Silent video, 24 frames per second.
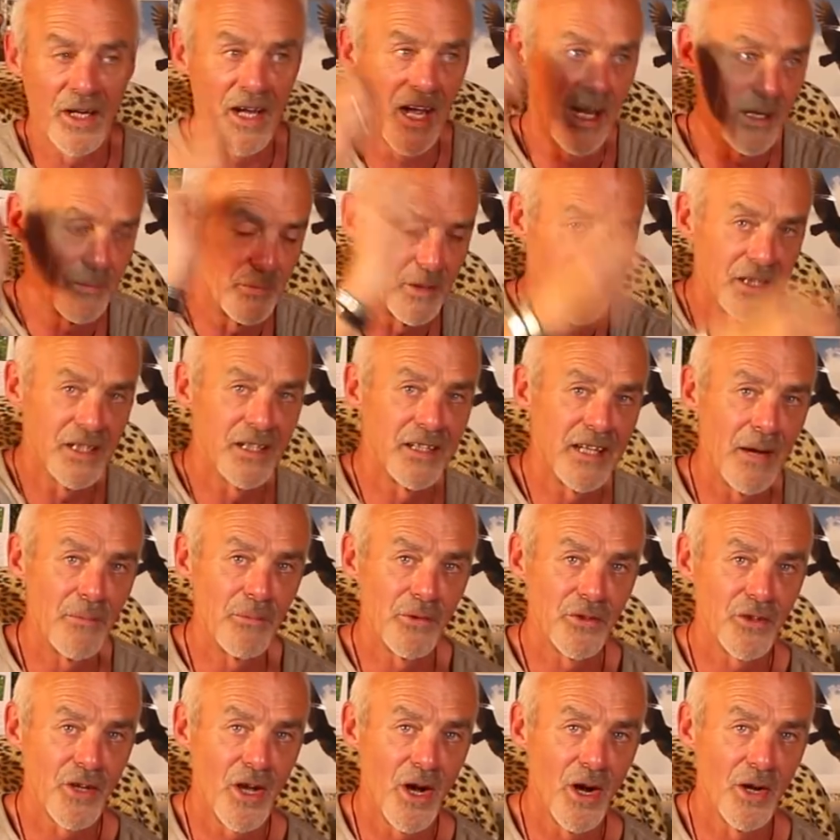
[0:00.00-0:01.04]
came in and that
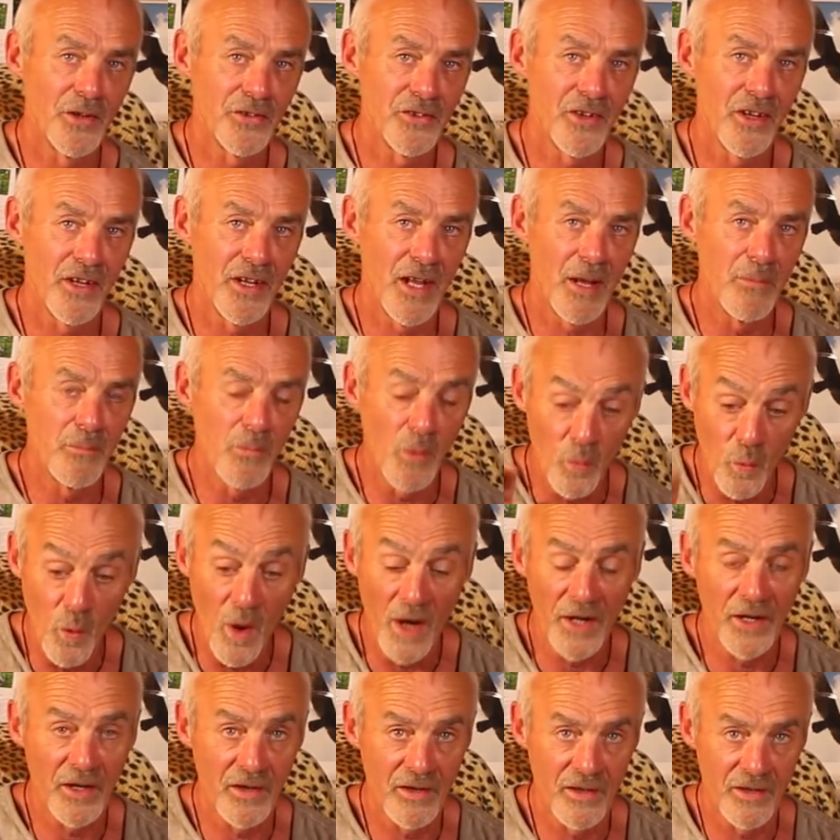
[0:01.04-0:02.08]
was cast at them. But
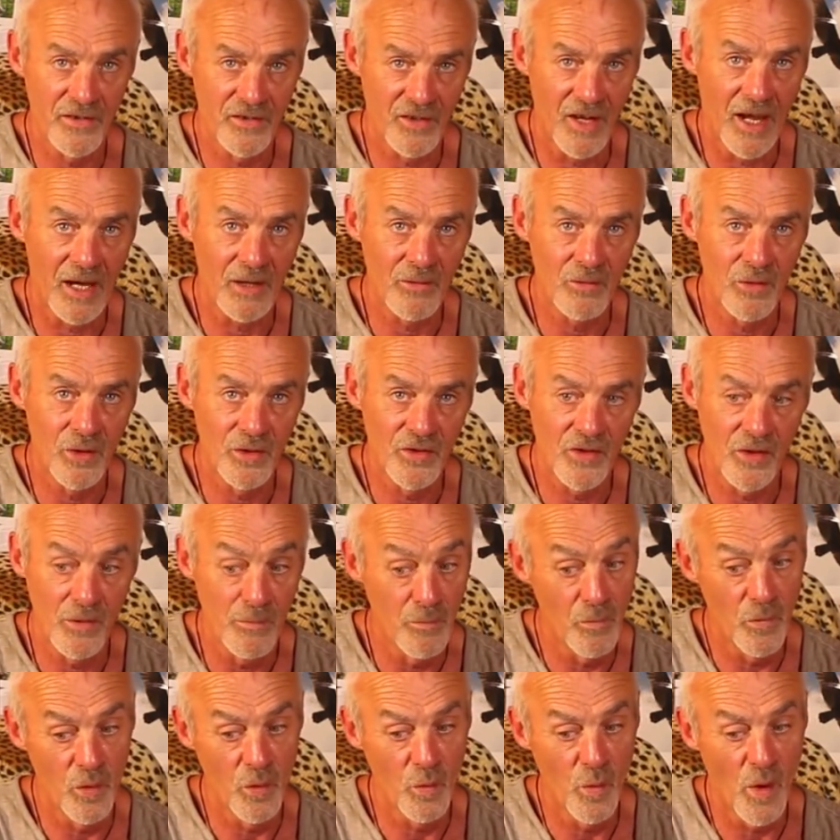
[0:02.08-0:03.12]
one of the snag rods,
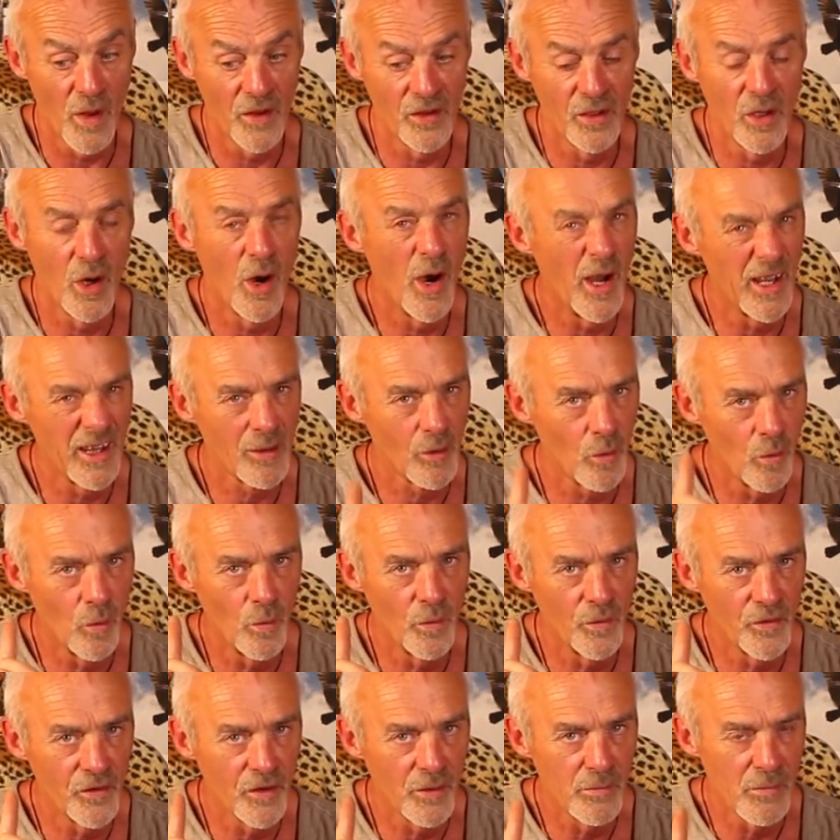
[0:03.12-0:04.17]
the one that I
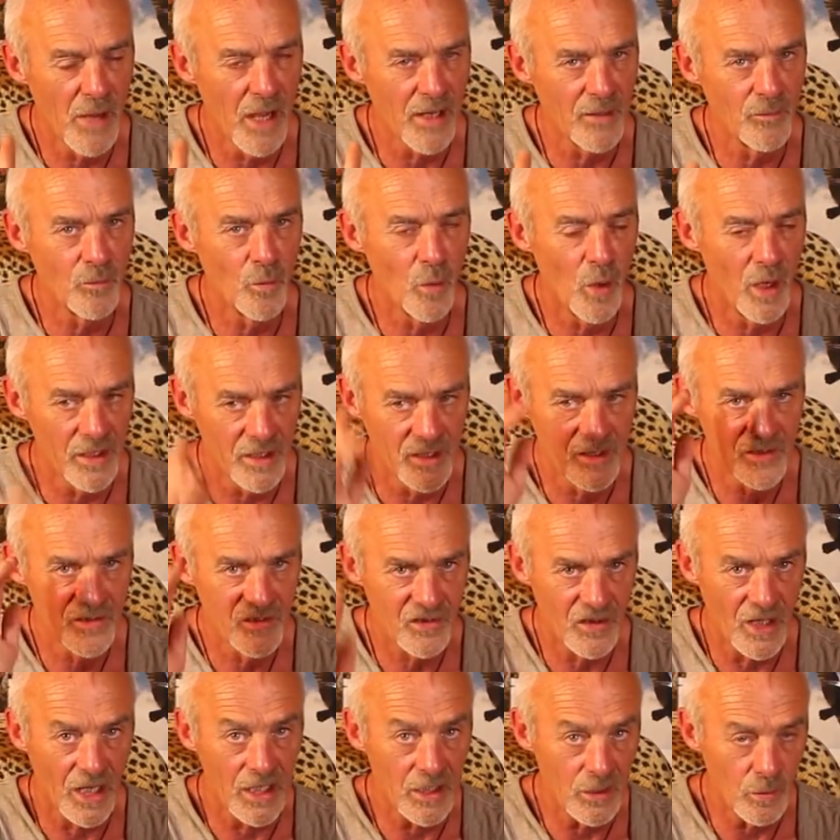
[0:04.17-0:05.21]
thought was the main one,
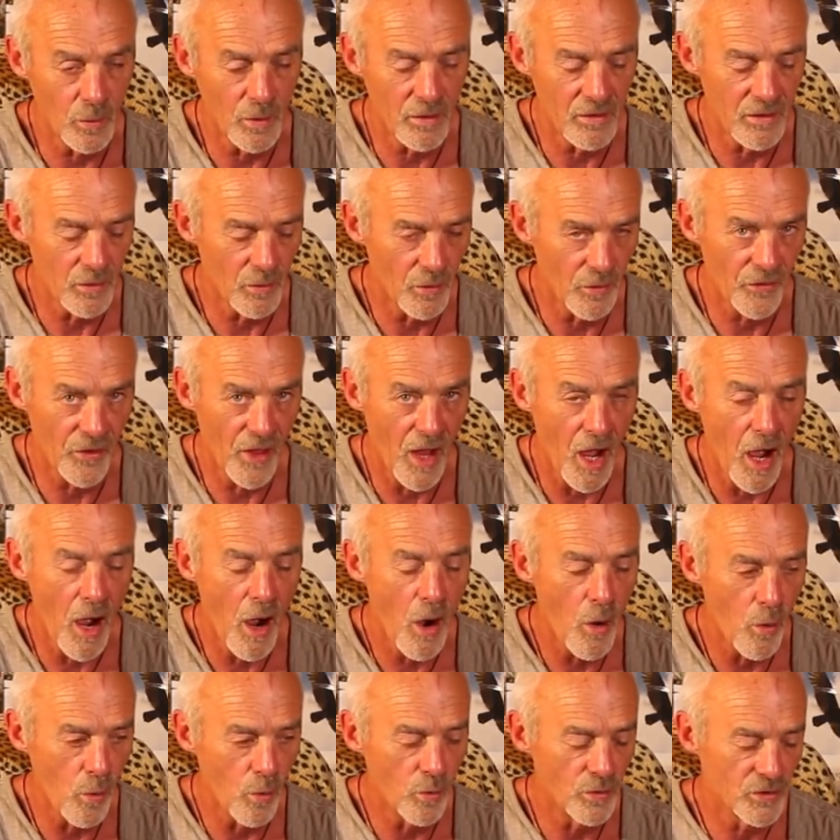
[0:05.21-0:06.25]
stayed where it was the
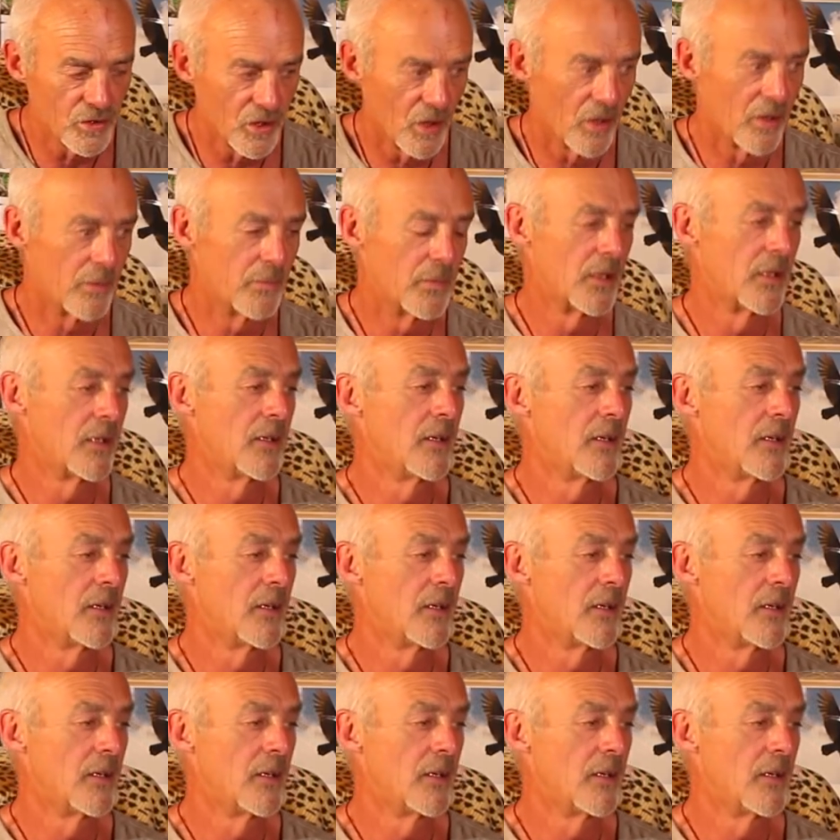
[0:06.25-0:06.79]
whole time.